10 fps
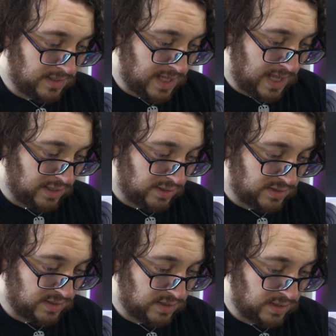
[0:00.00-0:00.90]
that
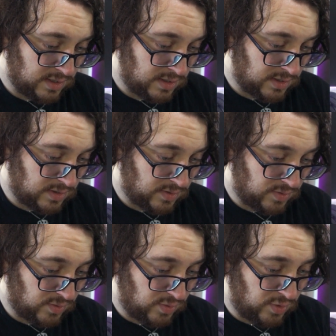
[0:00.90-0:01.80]
looks
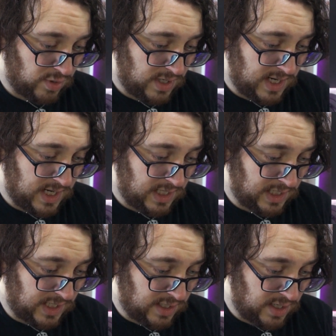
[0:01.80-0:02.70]

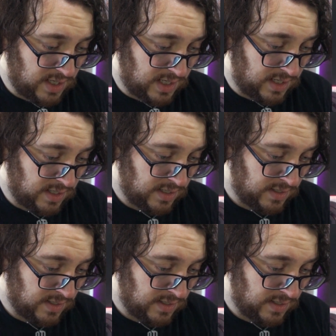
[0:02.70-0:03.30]
really good.